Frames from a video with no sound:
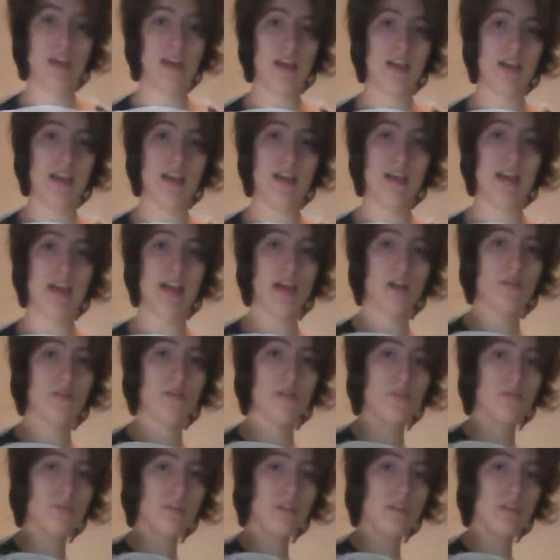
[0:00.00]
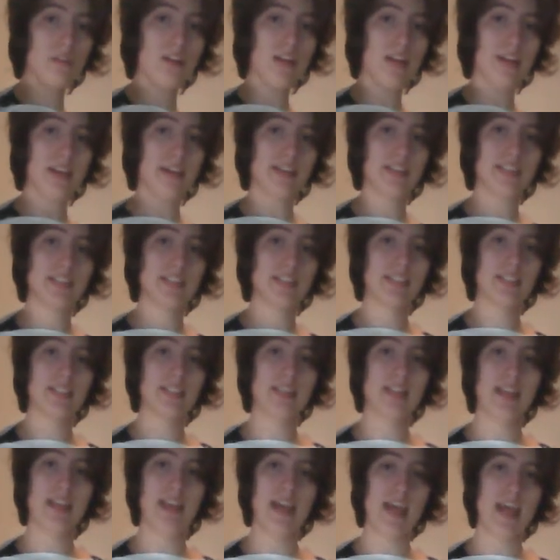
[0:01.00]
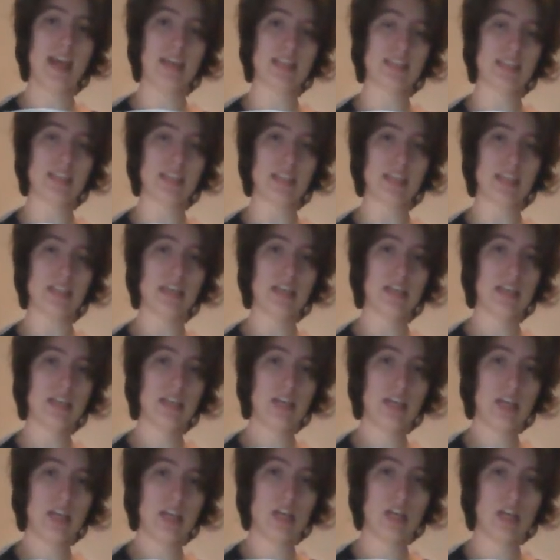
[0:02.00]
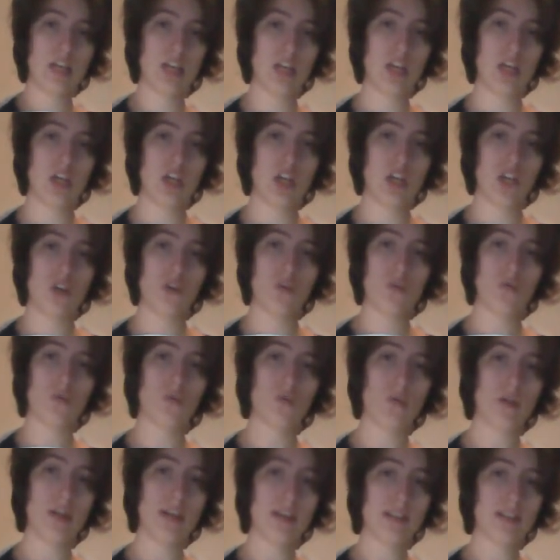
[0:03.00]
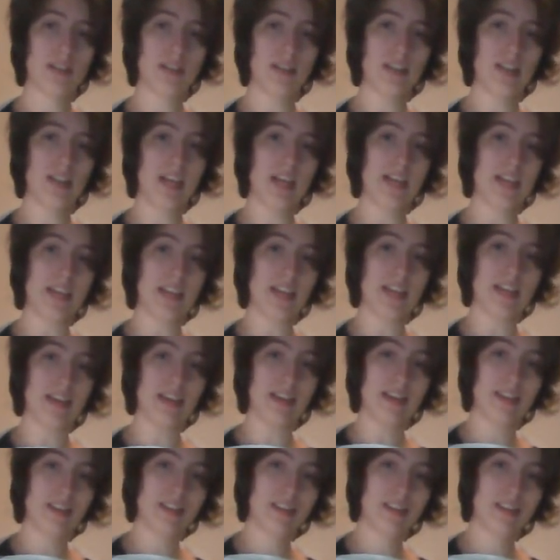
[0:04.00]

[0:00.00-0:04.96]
And now you look like a snazzy Greek lady.